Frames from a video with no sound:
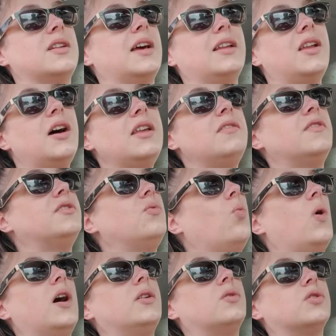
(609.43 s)
Like, not even
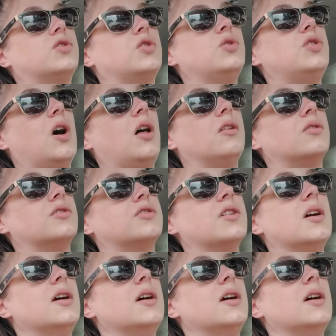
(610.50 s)
$1 or $2.